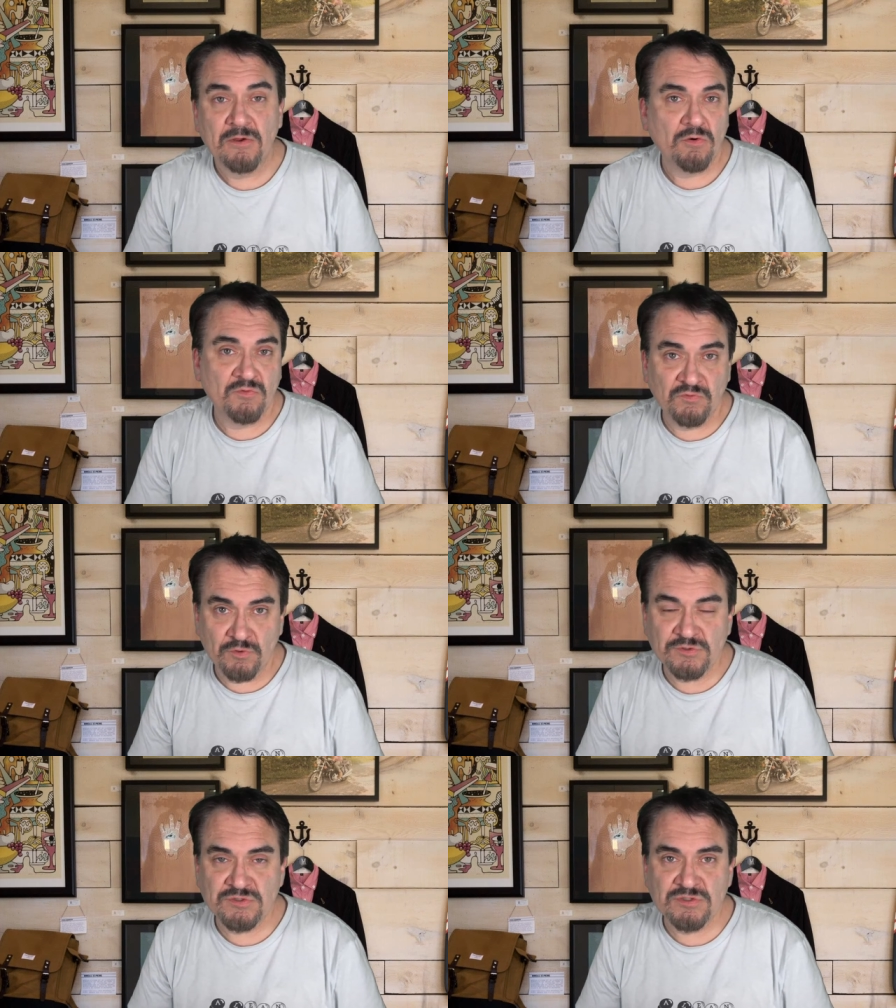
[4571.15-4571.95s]
or
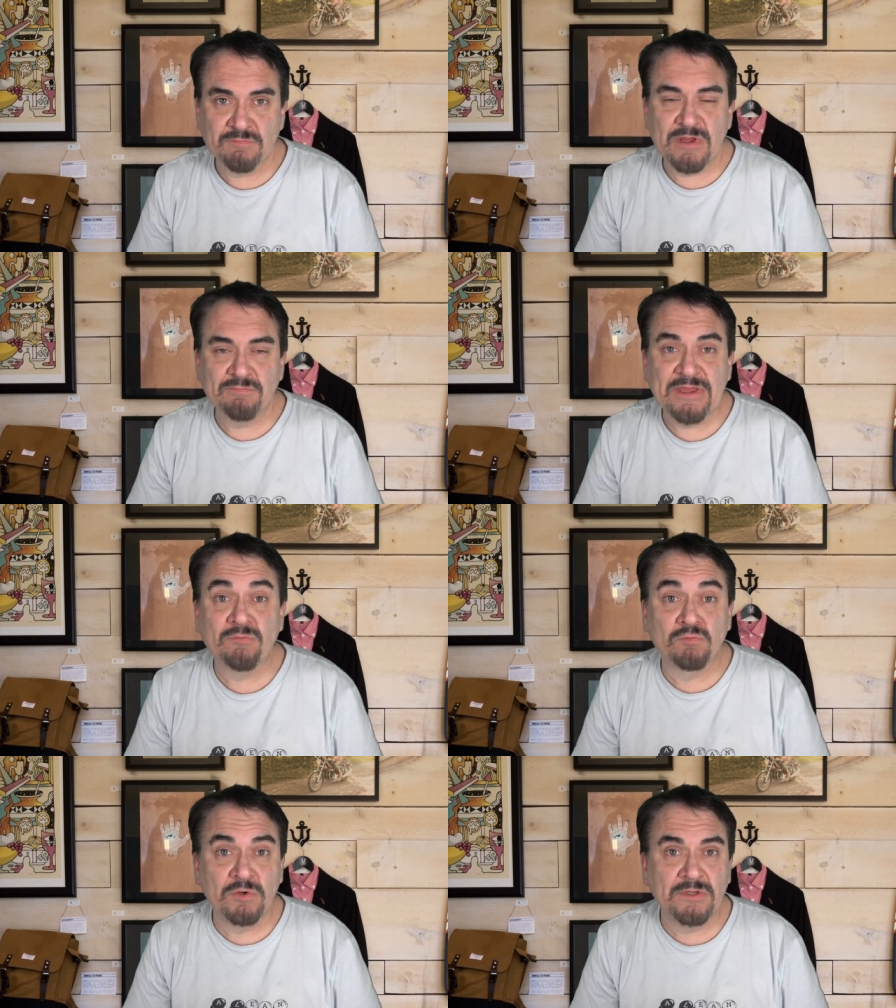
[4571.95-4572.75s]
searches them, I
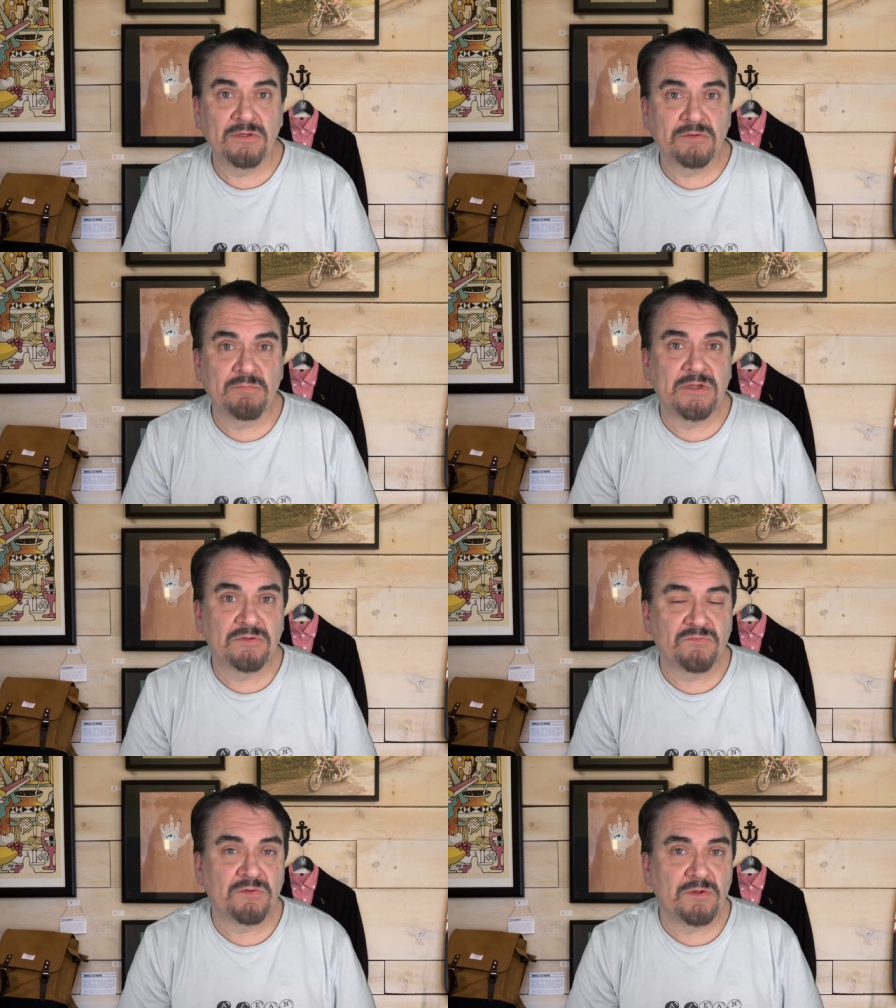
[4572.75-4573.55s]
pay really good
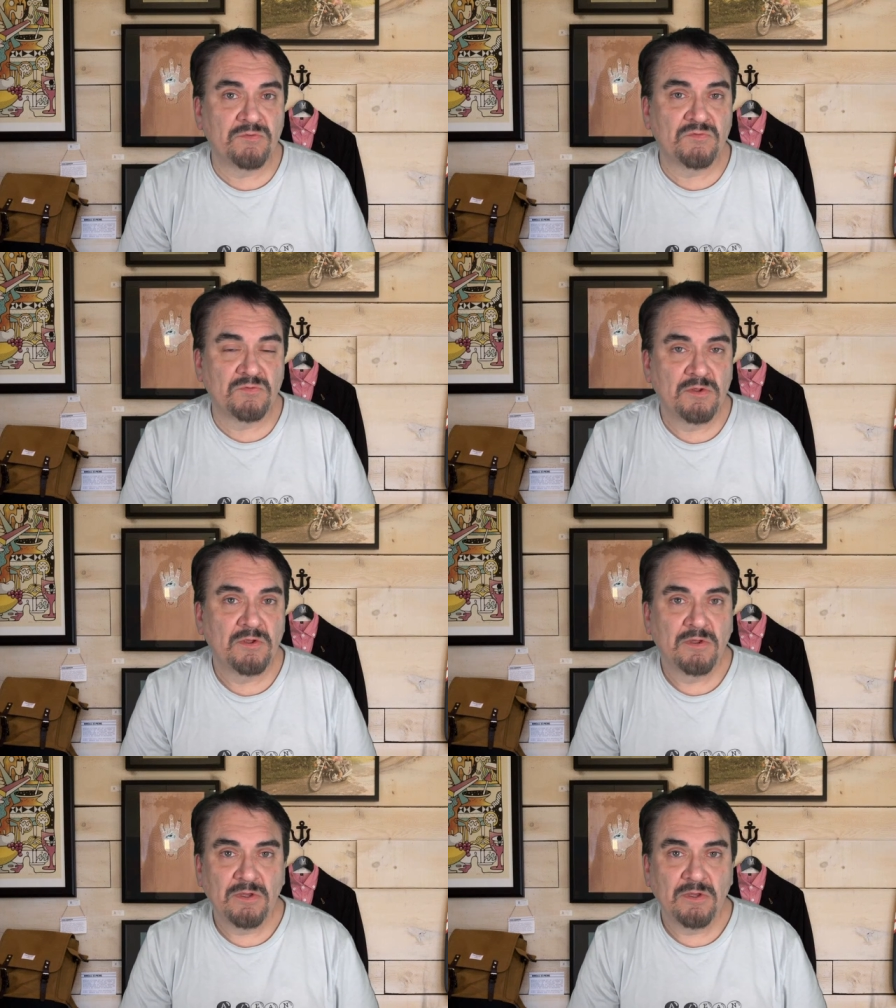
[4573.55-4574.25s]
money for those.